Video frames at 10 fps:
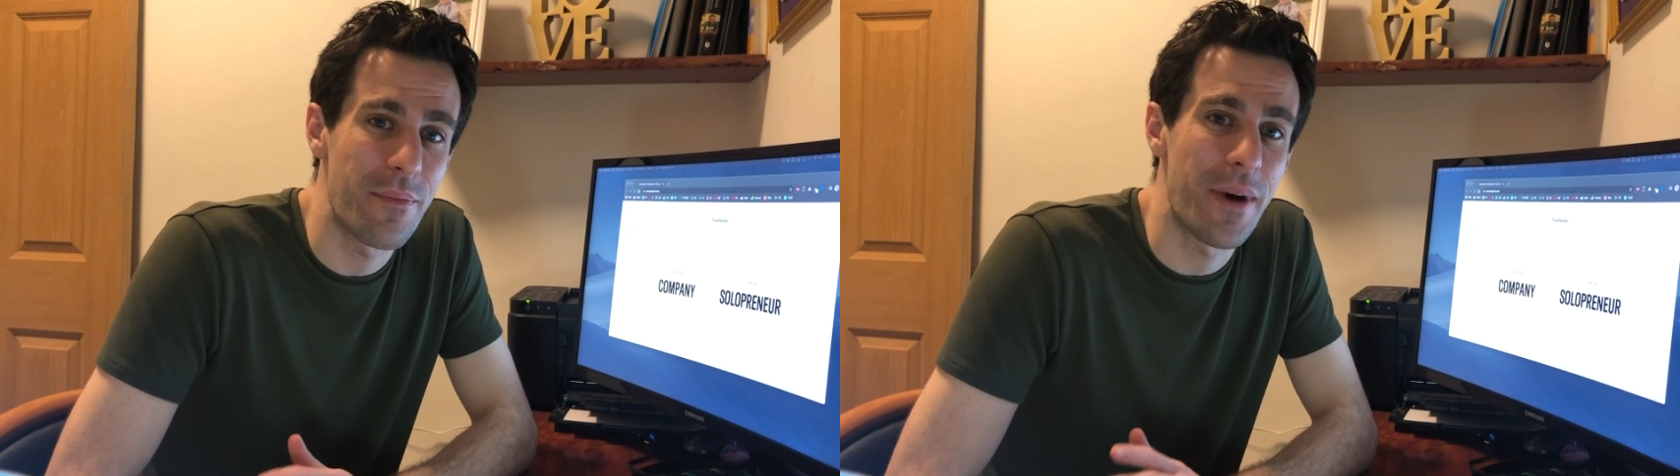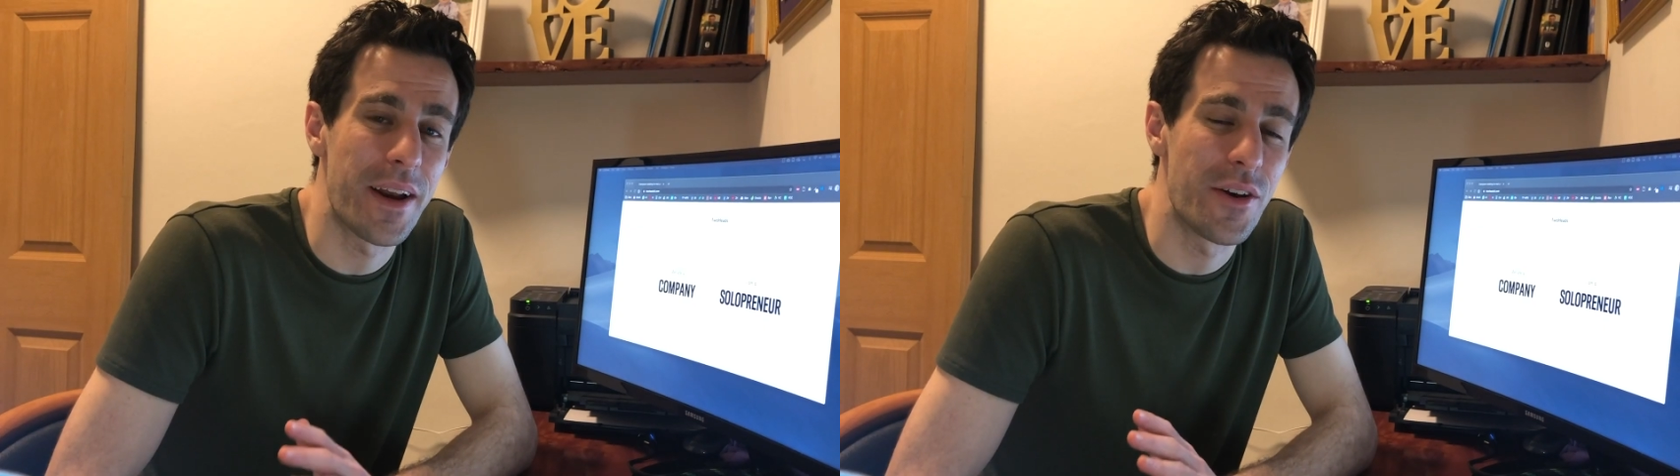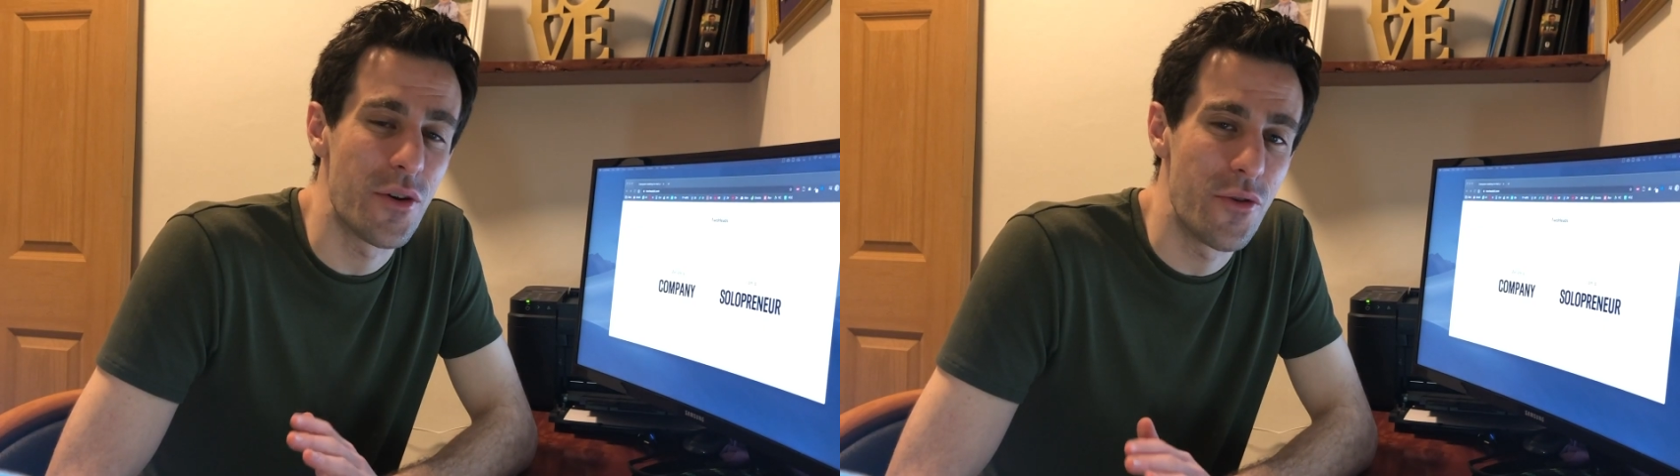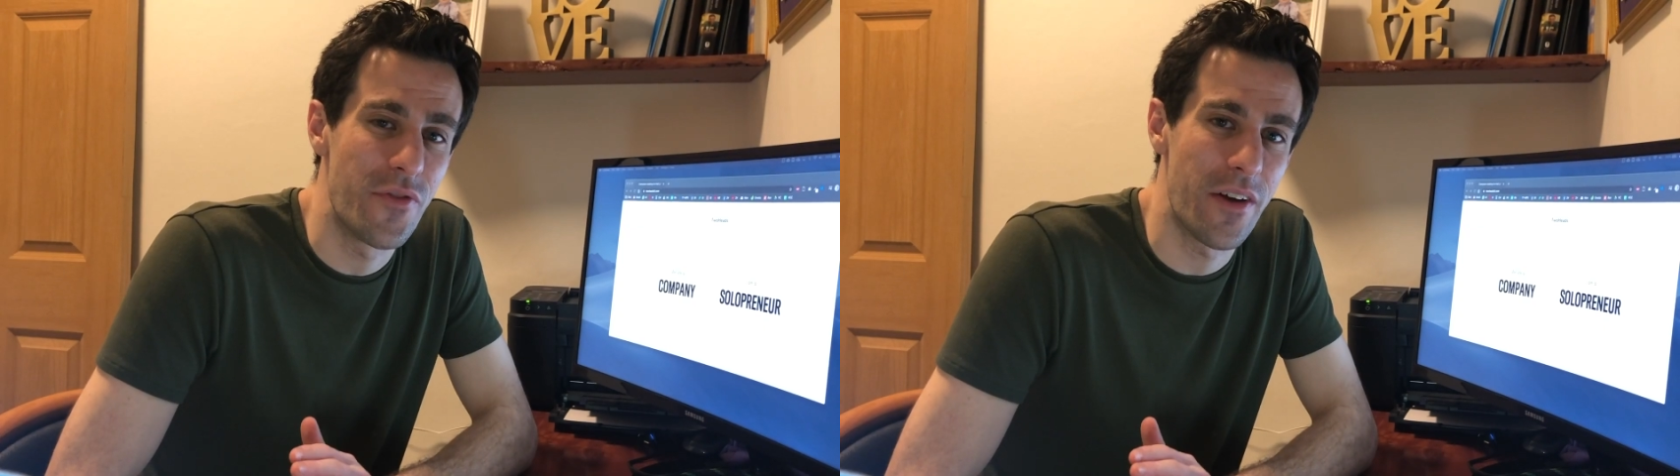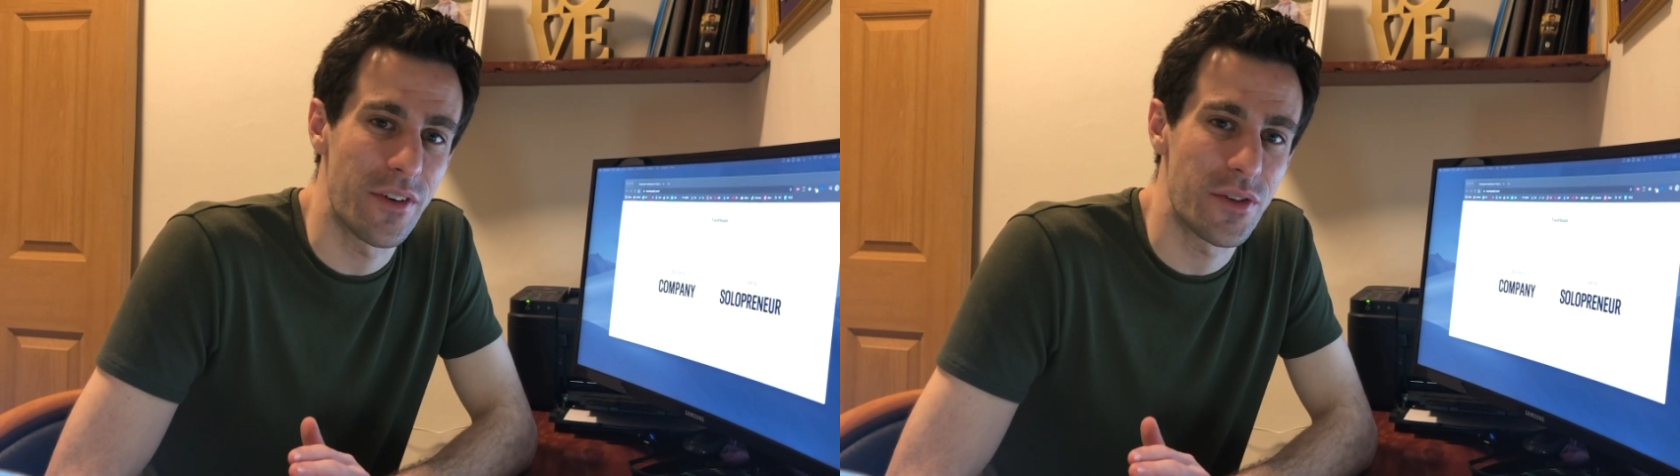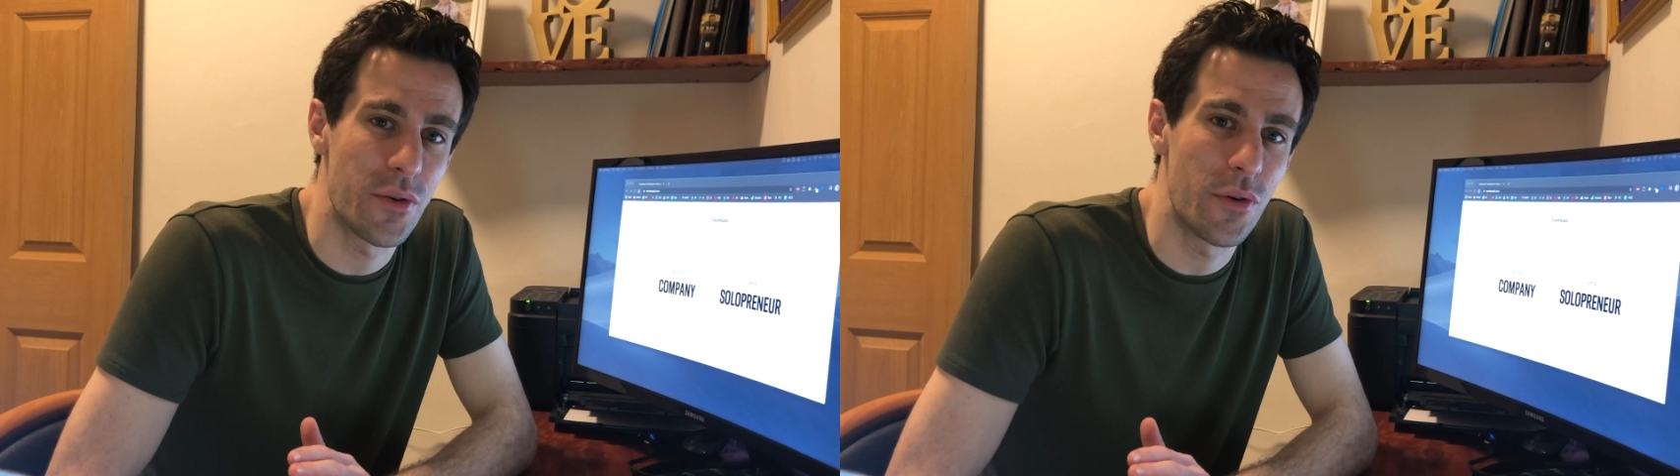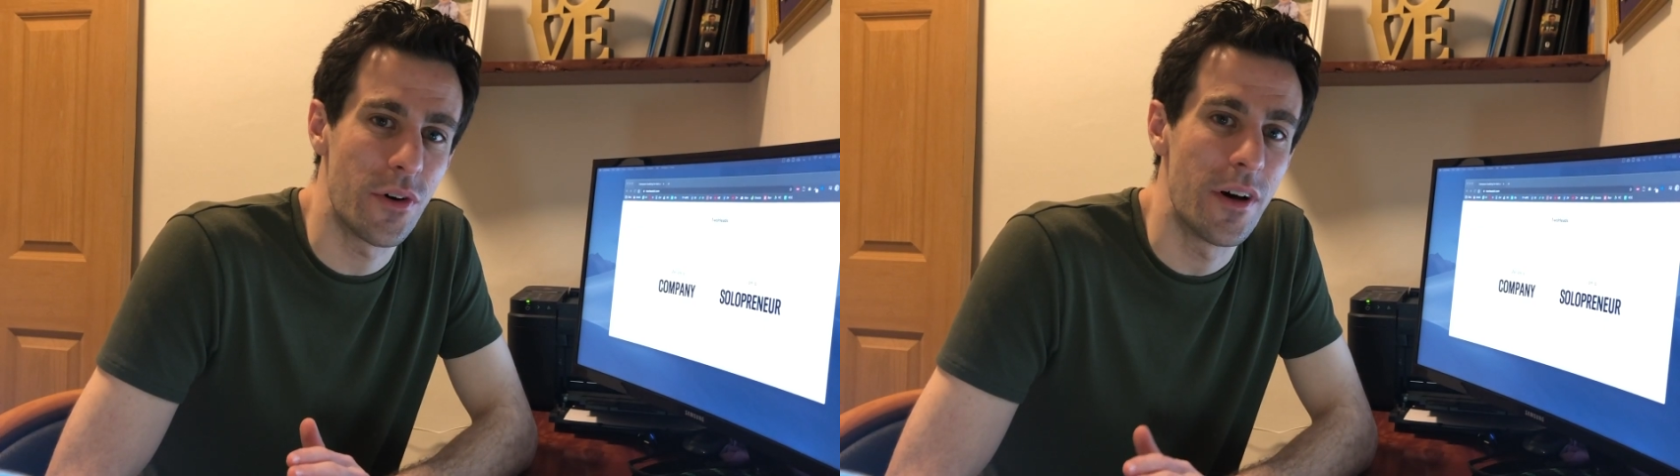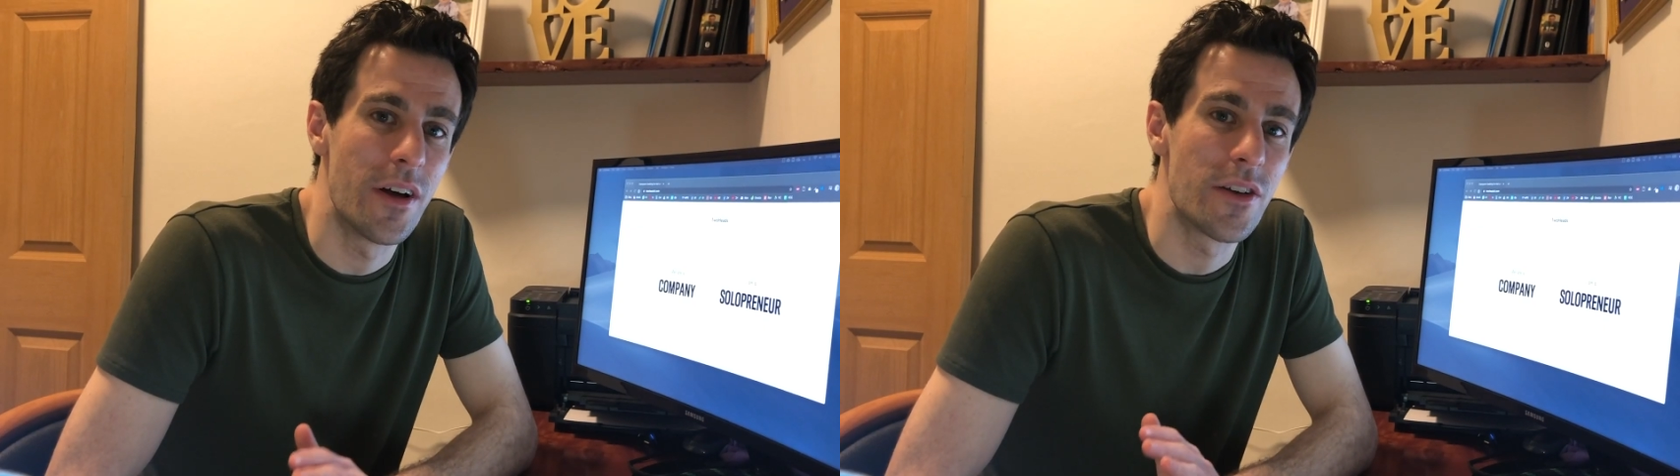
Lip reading: my new favorite tool,